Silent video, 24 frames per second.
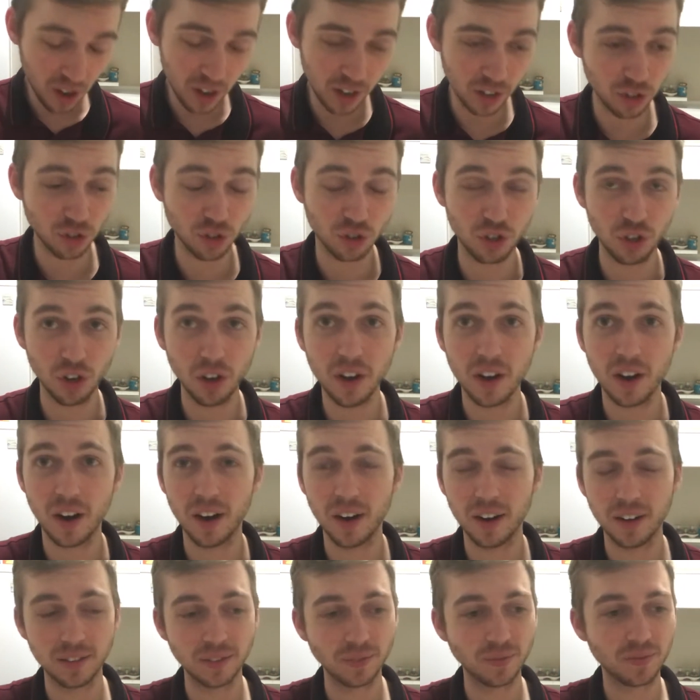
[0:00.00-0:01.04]
It's good.
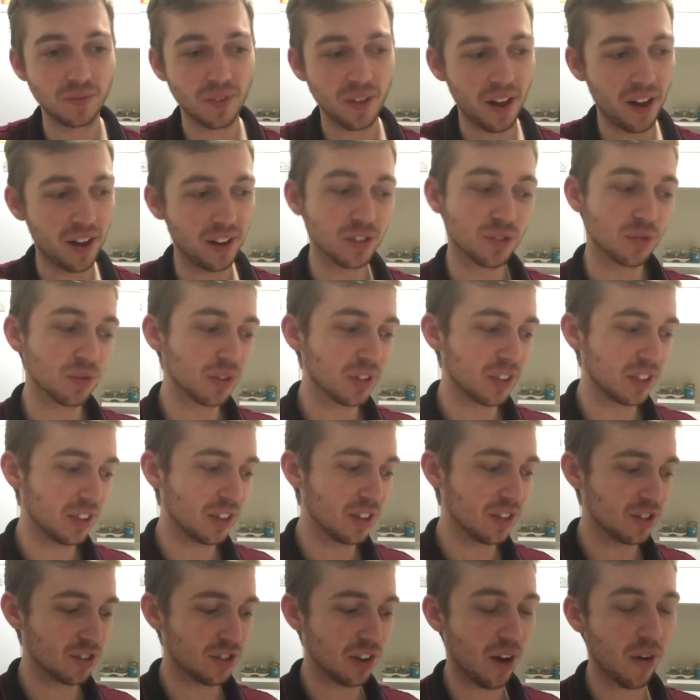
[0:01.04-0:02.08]
It's really
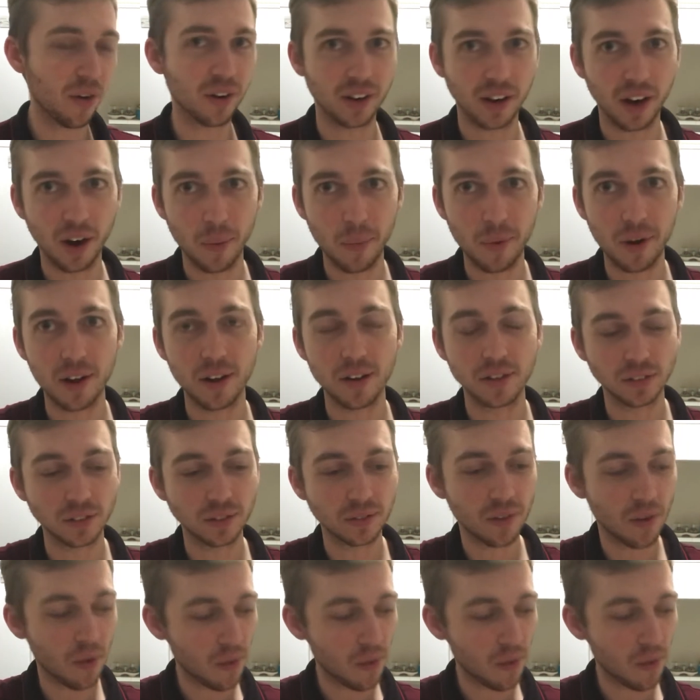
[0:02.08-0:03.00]
good sauerkraut, but